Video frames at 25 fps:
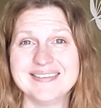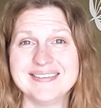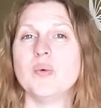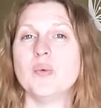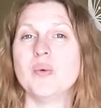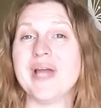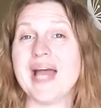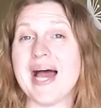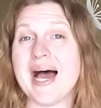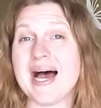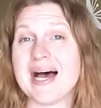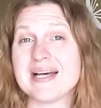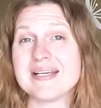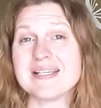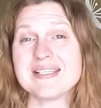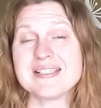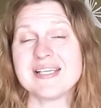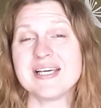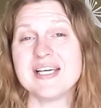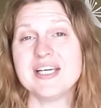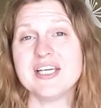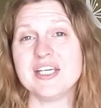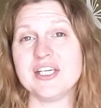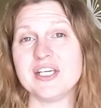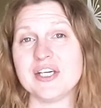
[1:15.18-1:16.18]
we ask
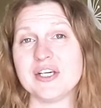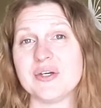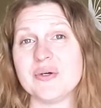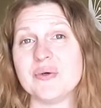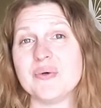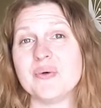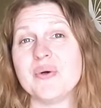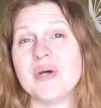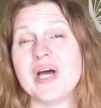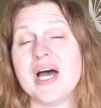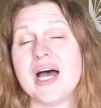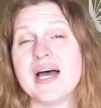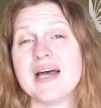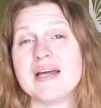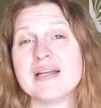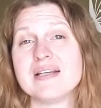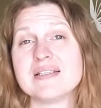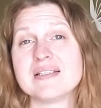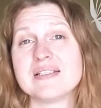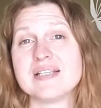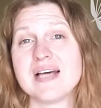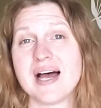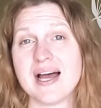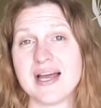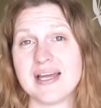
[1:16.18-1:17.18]
that you
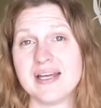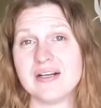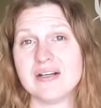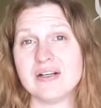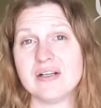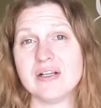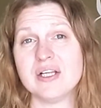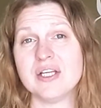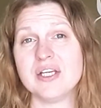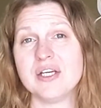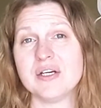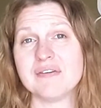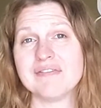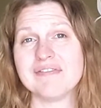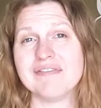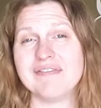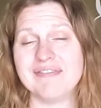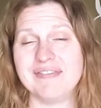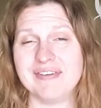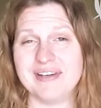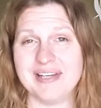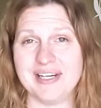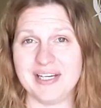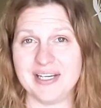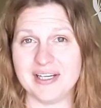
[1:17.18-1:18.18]
title your
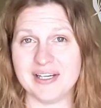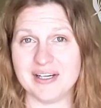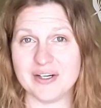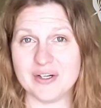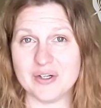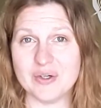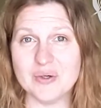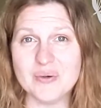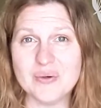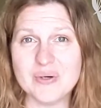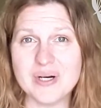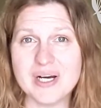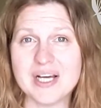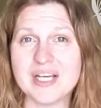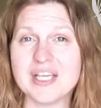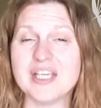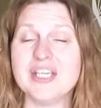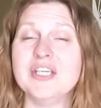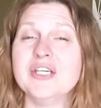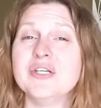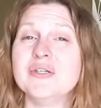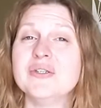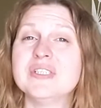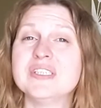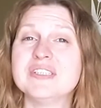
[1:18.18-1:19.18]
video
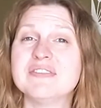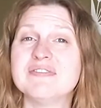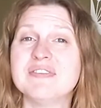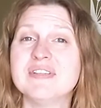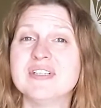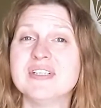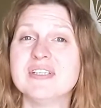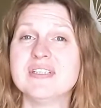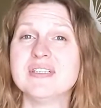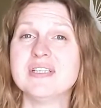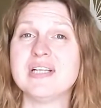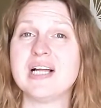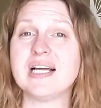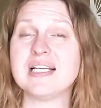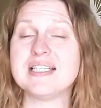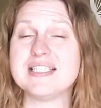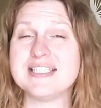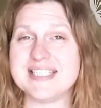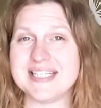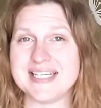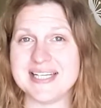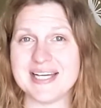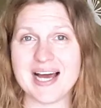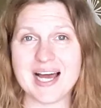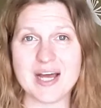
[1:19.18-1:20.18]
Useful
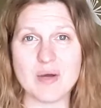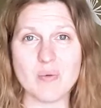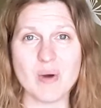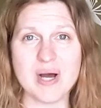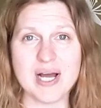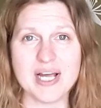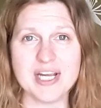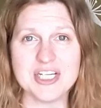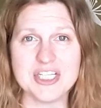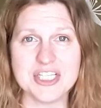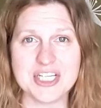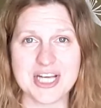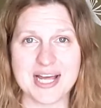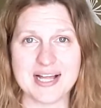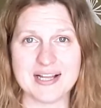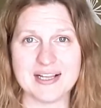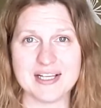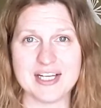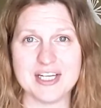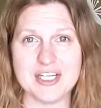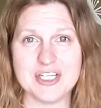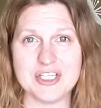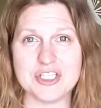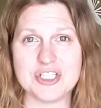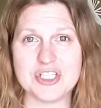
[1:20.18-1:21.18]
DIY
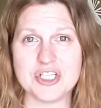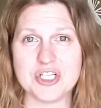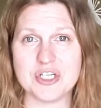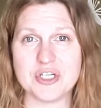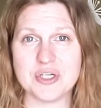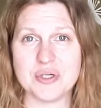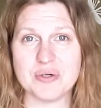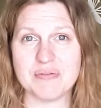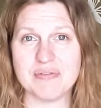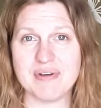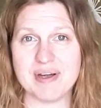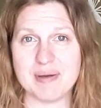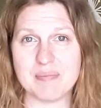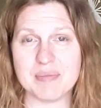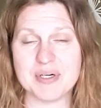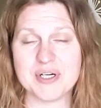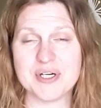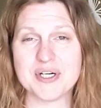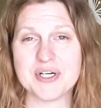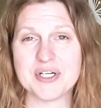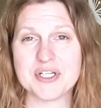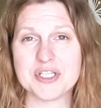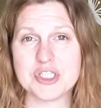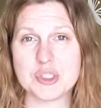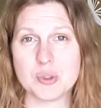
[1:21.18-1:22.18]
Challenge
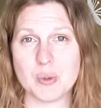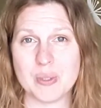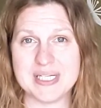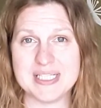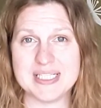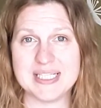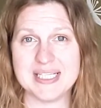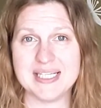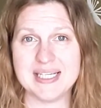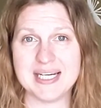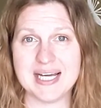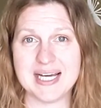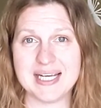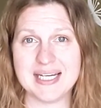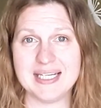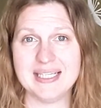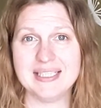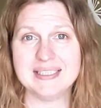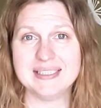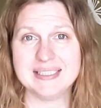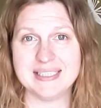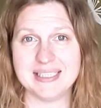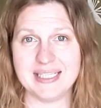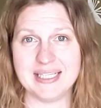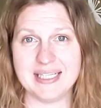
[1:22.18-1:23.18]
November
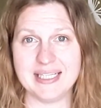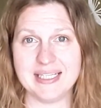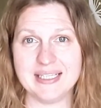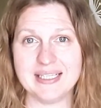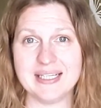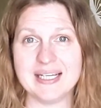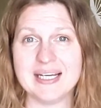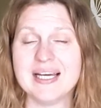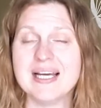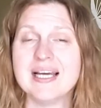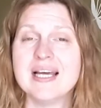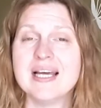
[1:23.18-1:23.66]
2019.